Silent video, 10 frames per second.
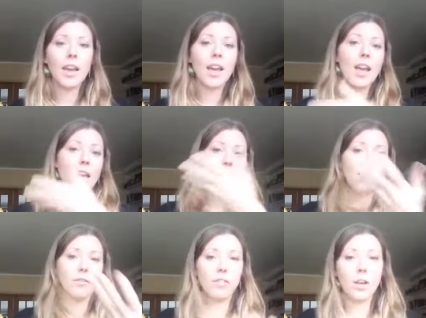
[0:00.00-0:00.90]
and then
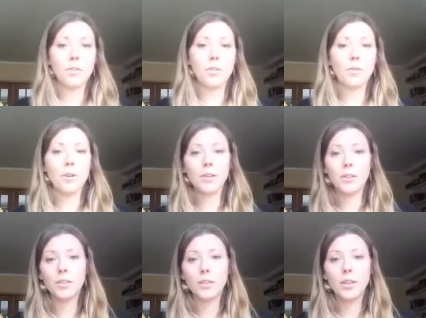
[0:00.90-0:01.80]
flow
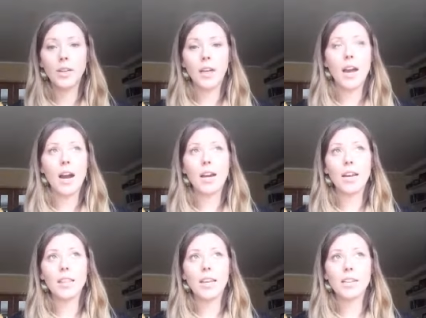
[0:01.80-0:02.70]
through, uh,
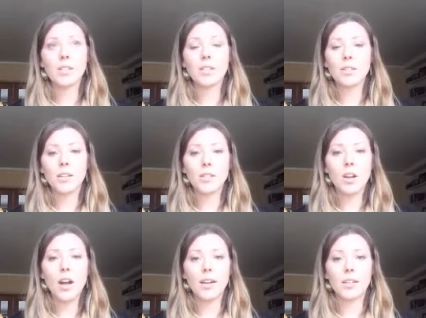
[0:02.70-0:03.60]
and then it's it's
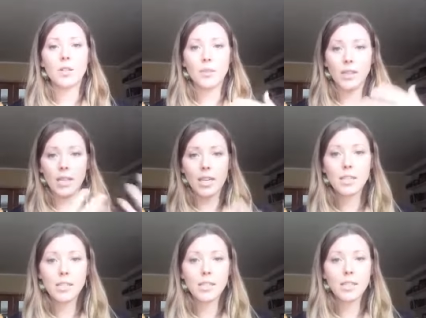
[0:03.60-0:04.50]
gone. It's
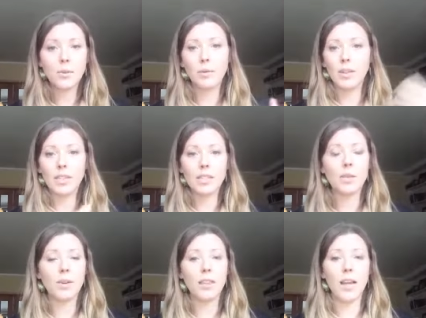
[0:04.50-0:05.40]
released. We release it
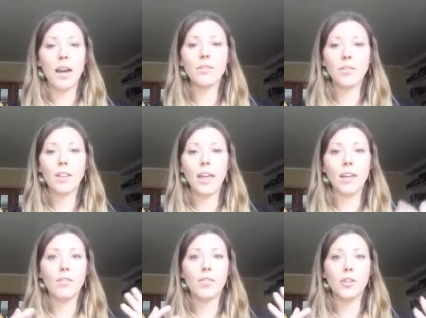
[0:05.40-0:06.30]
with love. We thank
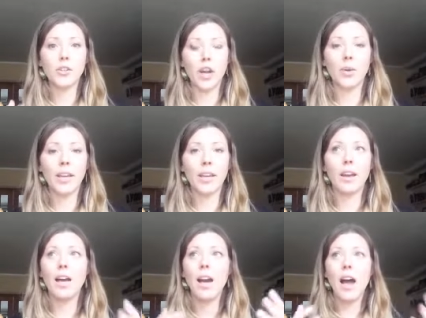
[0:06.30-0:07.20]
it for showing
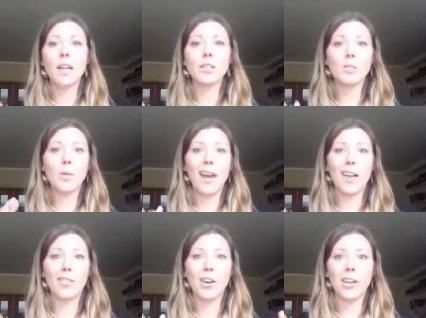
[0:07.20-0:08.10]
us
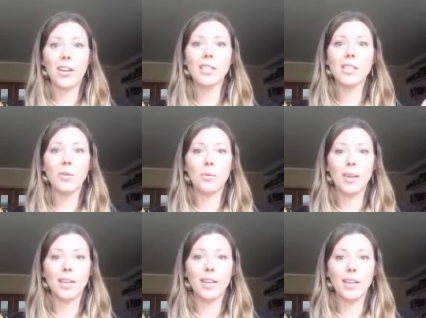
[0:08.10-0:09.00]
whatever it is that
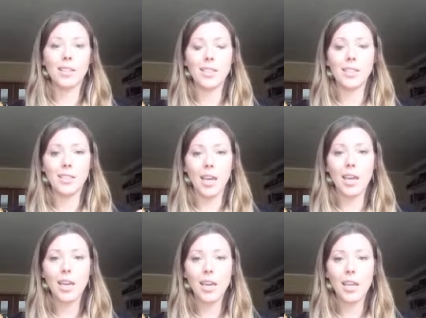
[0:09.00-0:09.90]
we needed to
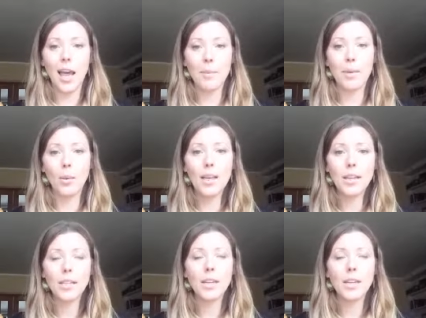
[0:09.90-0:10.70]
see in that moment,